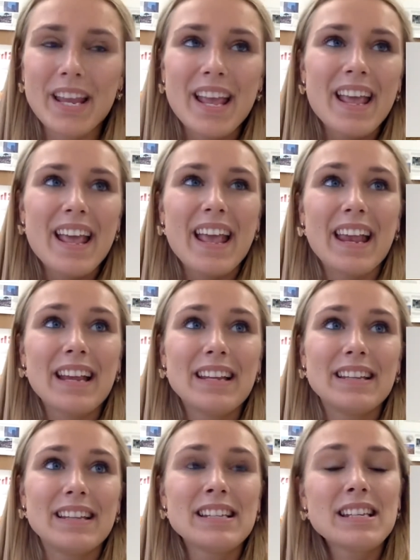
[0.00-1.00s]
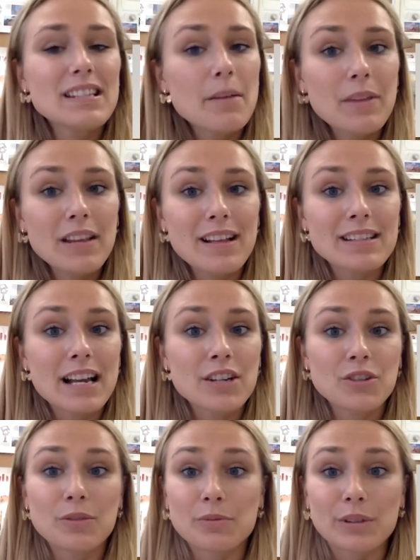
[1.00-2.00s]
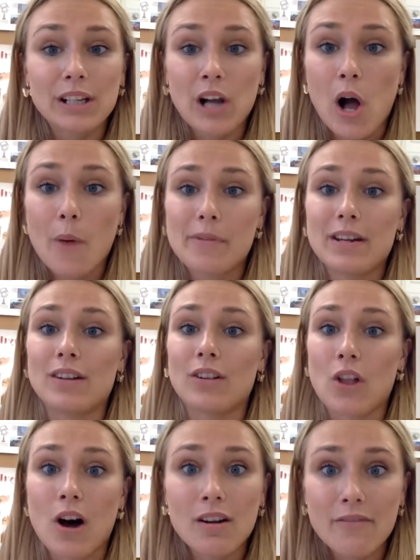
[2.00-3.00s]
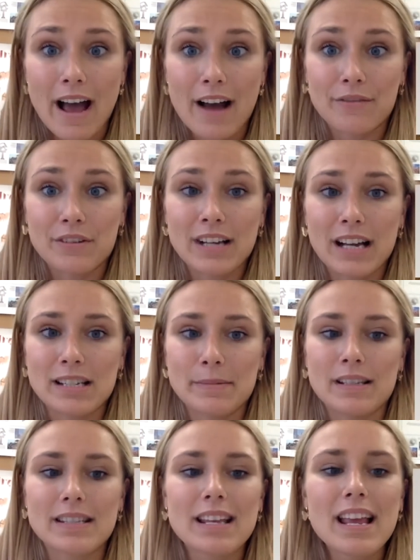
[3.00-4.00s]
And this is something that's actually really common in a lot of advertisements,